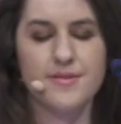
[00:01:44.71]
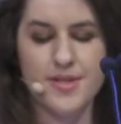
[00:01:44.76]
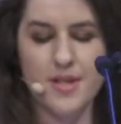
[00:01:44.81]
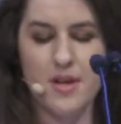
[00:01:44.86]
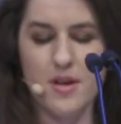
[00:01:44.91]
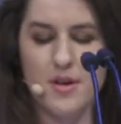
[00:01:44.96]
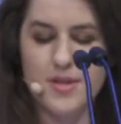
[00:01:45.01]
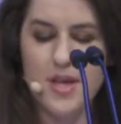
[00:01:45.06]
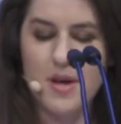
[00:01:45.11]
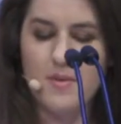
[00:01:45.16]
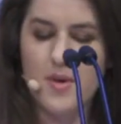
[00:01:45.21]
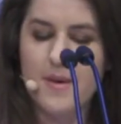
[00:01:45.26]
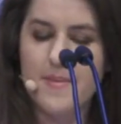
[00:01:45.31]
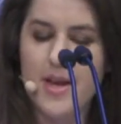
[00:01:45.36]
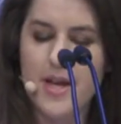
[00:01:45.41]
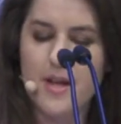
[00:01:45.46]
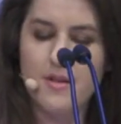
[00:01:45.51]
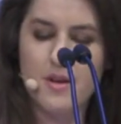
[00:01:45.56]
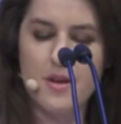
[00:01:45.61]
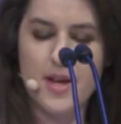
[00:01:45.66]
So they want to
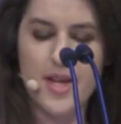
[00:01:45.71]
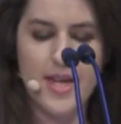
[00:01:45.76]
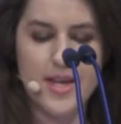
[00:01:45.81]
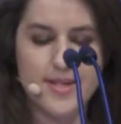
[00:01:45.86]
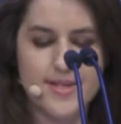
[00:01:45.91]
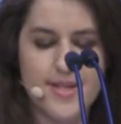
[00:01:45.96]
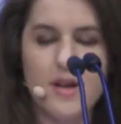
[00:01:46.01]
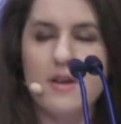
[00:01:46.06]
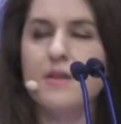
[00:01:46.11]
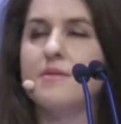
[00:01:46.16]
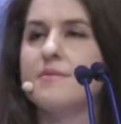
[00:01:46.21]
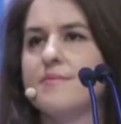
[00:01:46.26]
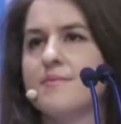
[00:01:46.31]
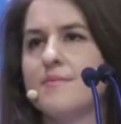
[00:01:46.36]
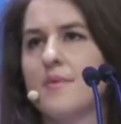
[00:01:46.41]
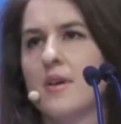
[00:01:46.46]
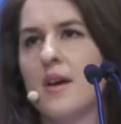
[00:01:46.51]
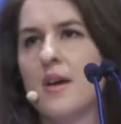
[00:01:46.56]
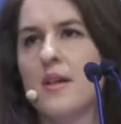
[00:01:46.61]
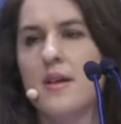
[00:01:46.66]
make learning easier,
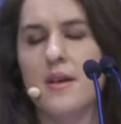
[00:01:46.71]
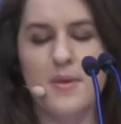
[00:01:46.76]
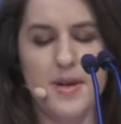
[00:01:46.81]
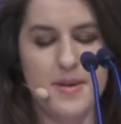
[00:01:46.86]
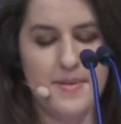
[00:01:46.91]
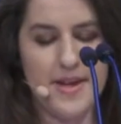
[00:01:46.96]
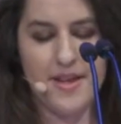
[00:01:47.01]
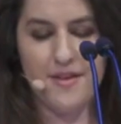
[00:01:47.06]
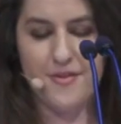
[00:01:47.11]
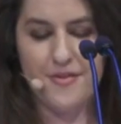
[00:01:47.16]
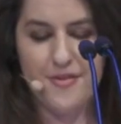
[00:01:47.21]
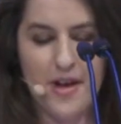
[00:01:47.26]
they want to make it